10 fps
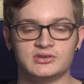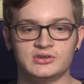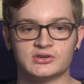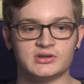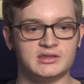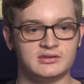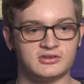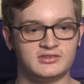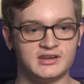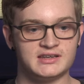you're
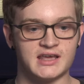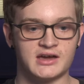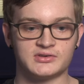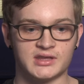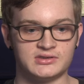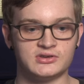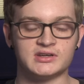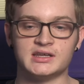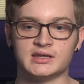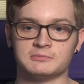sitting down, like
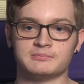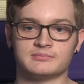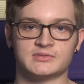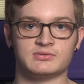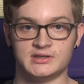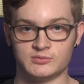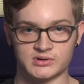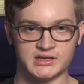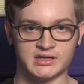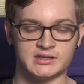you're eating,
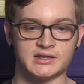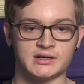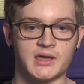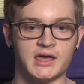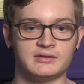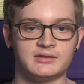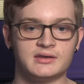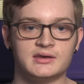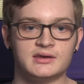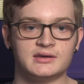we're eating dinner, and
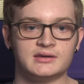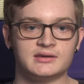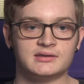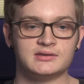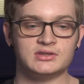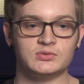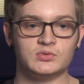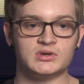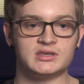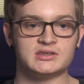
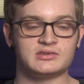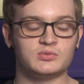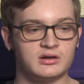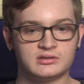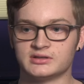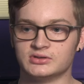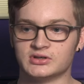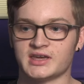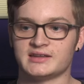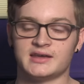we all
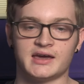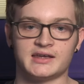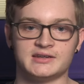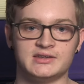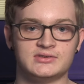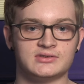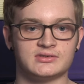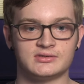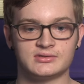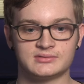look at Dad, and he's
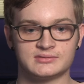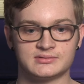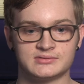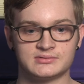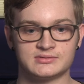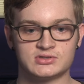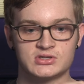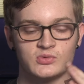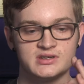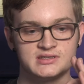just
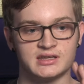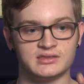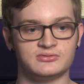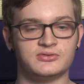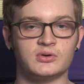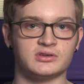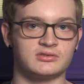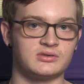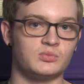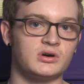so intently
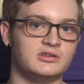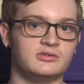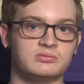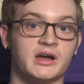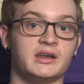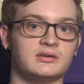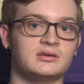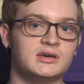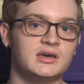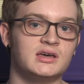focused on what he's writing
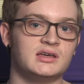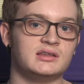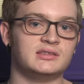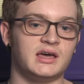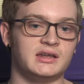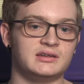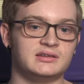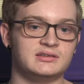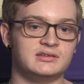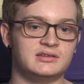that
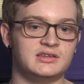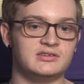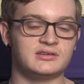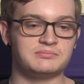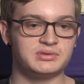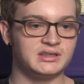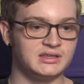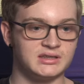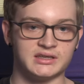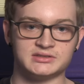he's
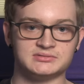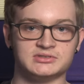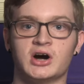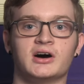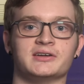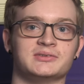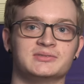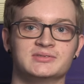completely, like, gone.